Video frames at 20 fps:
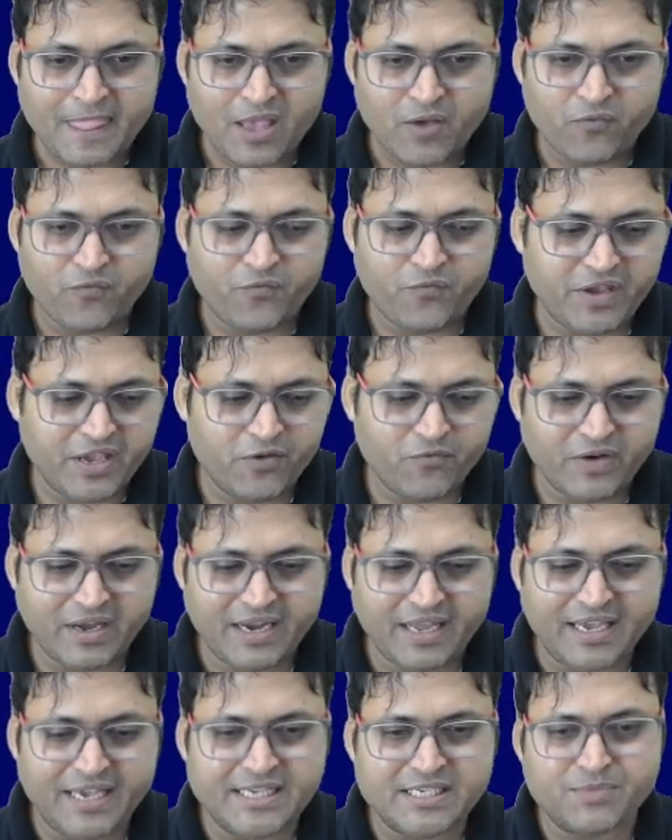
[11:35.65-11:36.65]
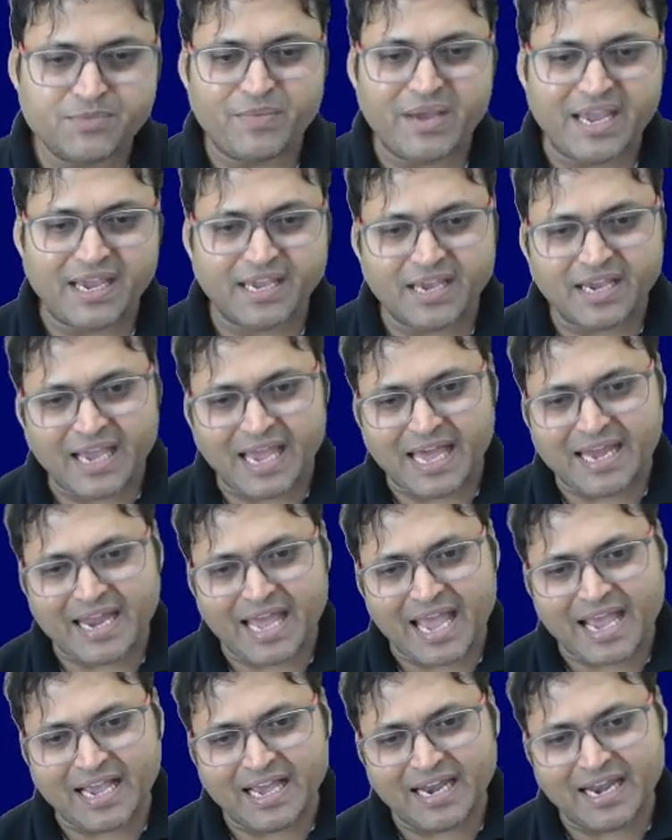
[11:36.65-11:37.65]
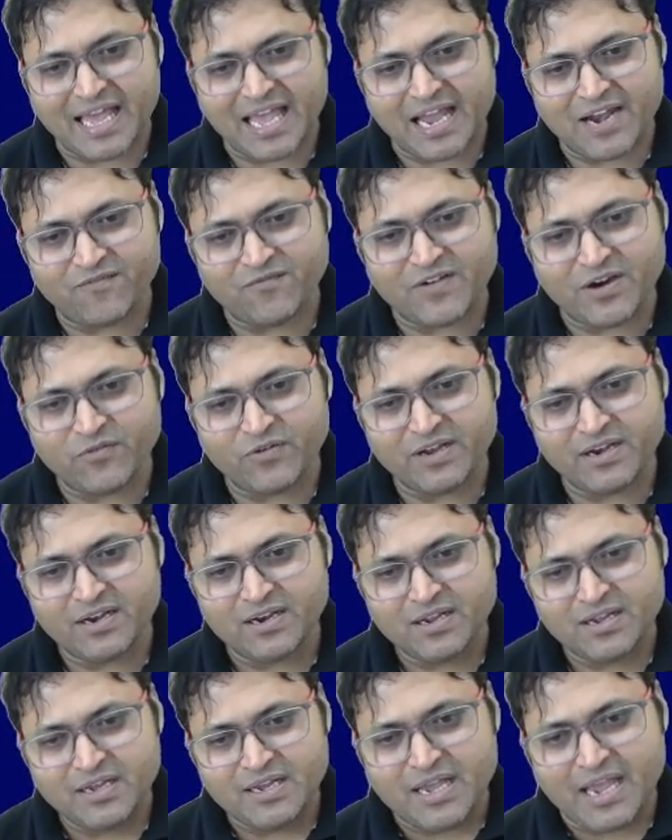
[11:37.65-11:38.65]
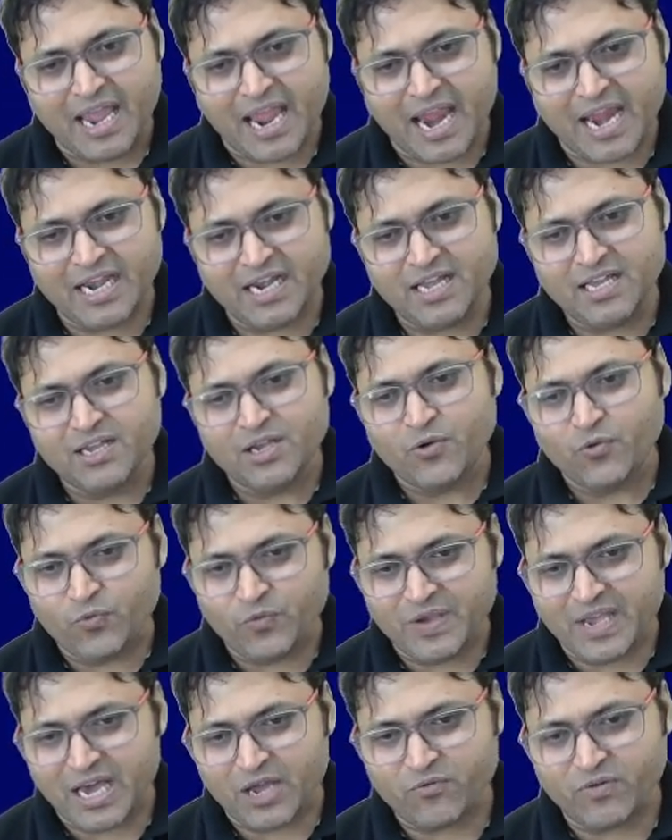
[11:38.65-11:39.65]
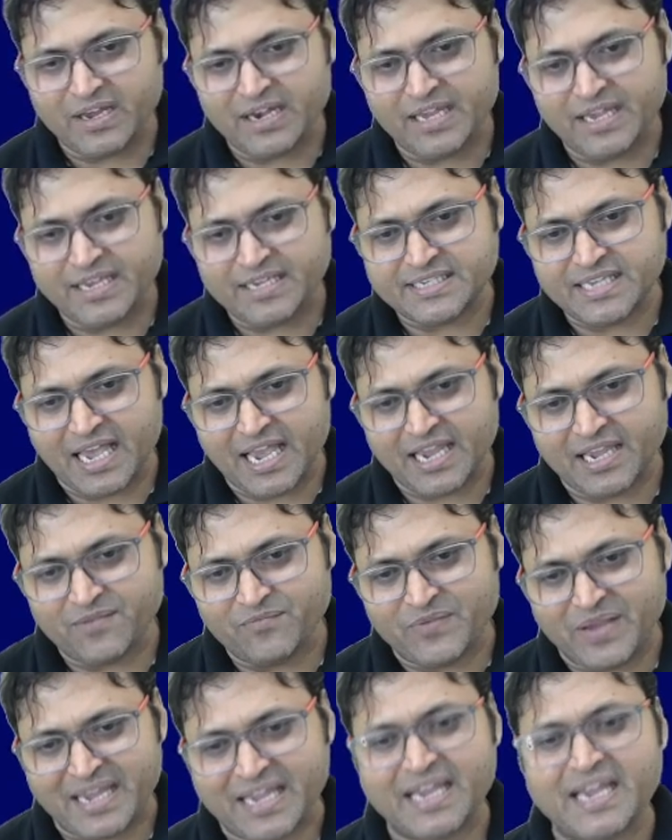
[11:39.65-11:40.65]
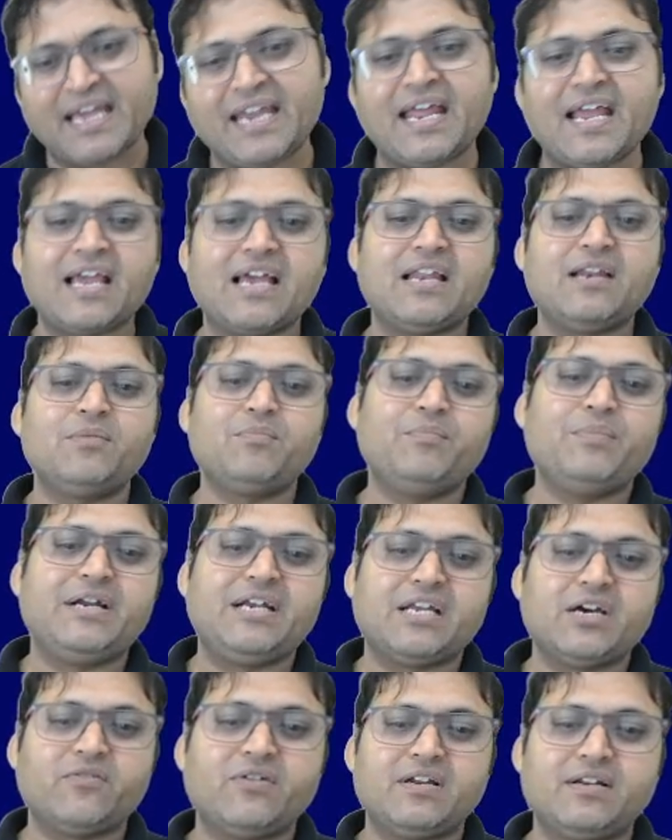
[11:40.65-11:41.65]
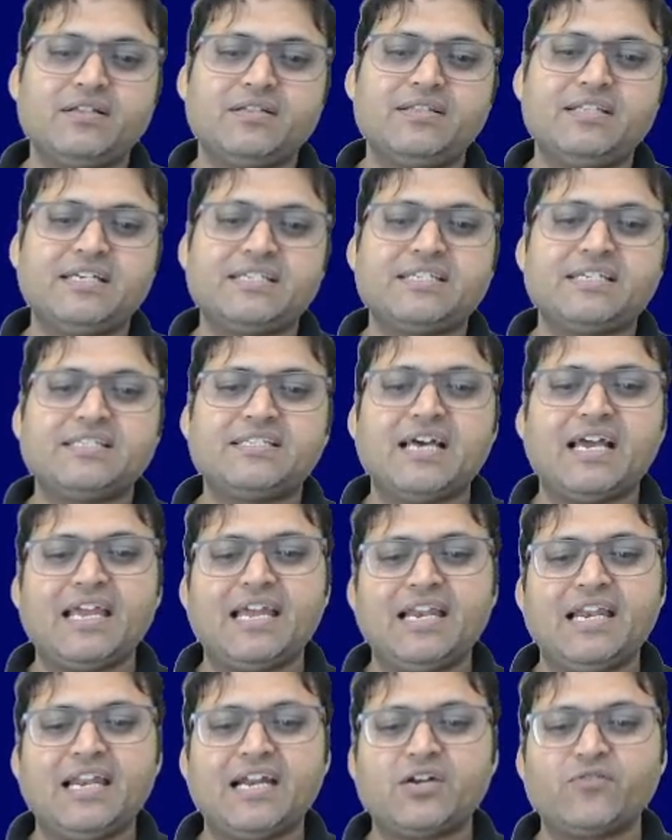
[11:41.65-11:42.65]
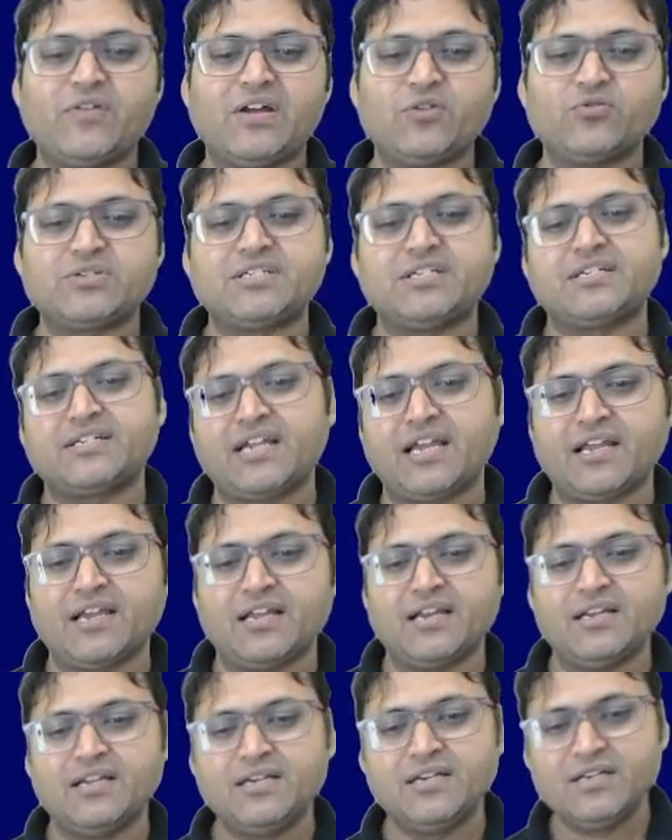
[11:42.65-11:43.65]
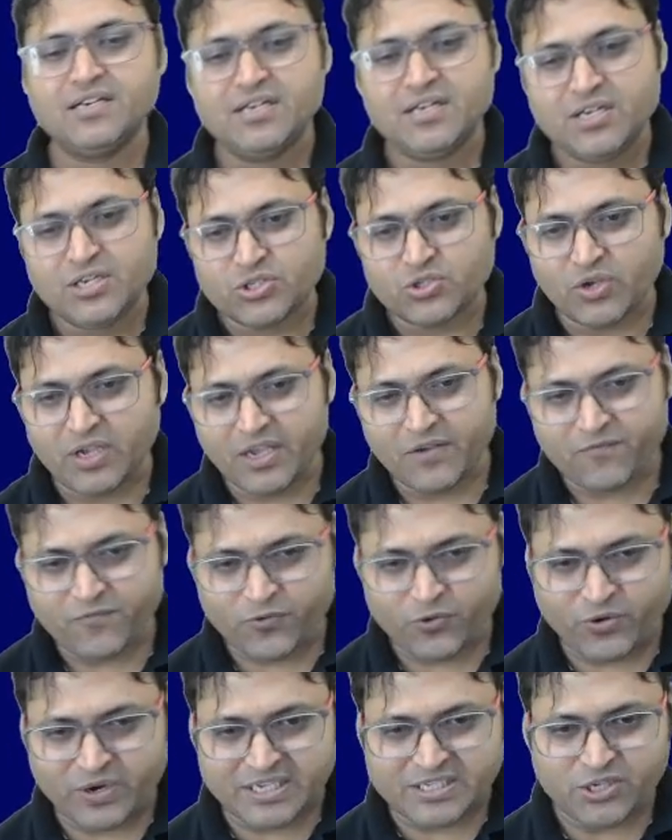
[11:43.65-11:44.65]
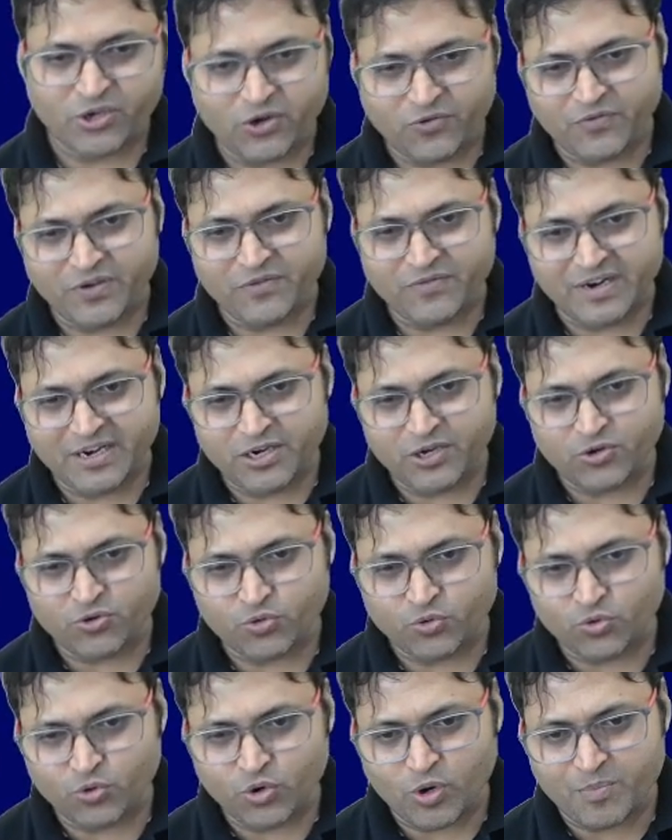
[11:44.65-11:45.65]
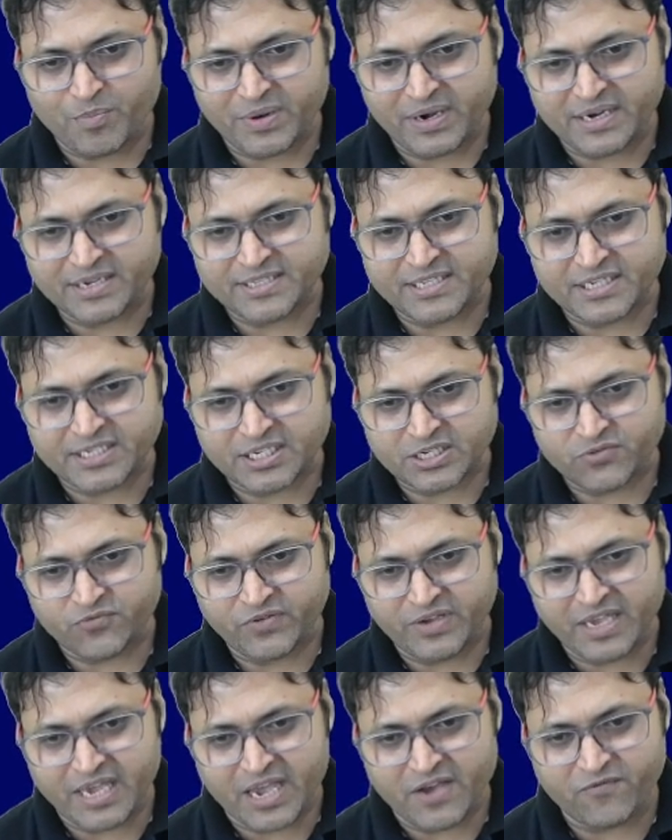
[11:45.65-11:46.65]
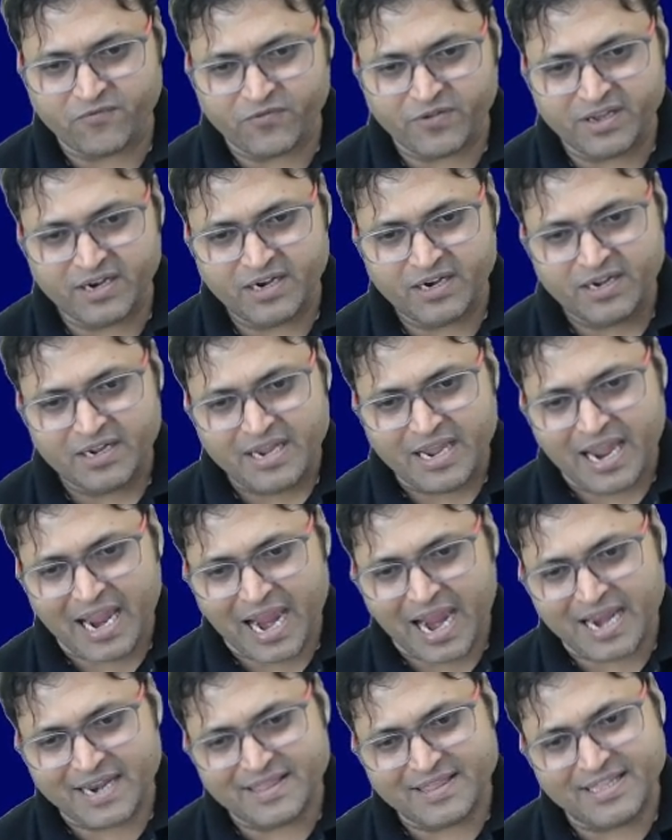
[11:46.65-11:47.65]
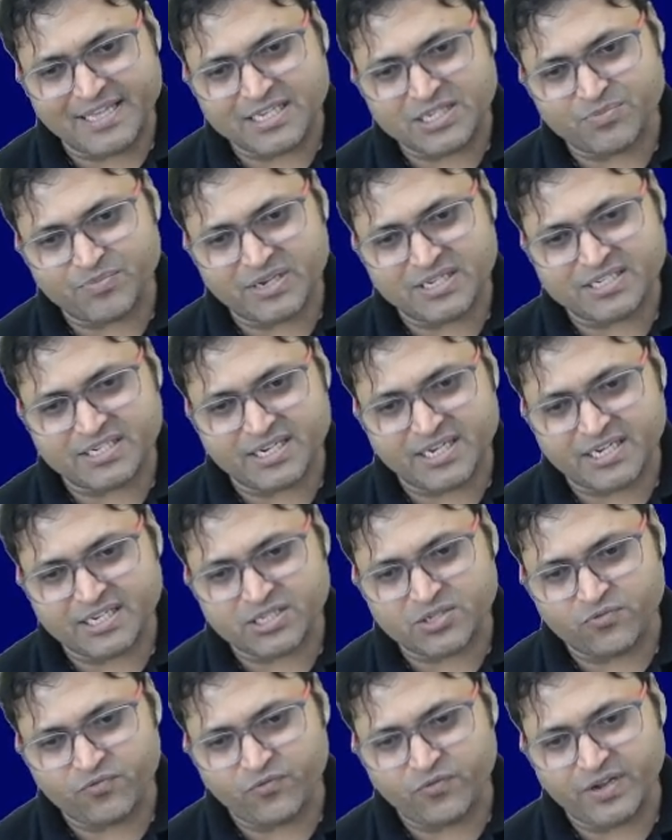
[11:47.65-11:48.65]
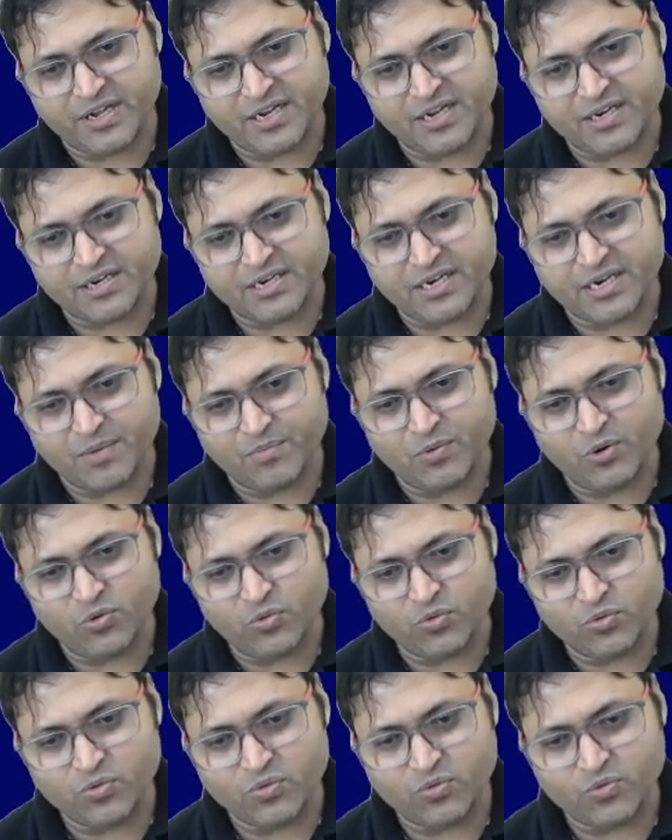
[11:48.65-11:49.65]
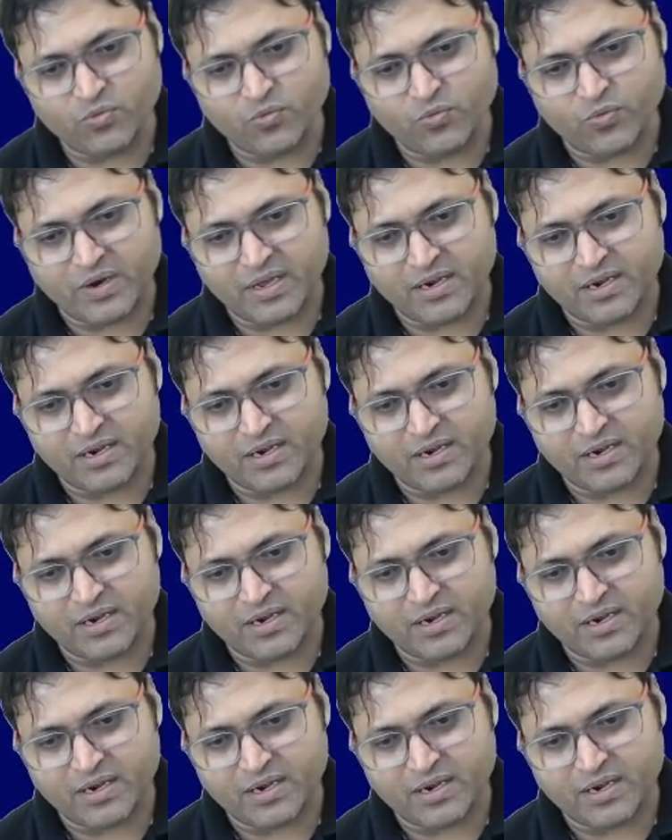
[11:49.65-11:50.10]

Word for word: V1 is making an angle alpha 1 and VR1 is making an angle beta 1. This is the inlet velocity angle. So if you resolve V1 into two components, this is VF1 and this much is VW1.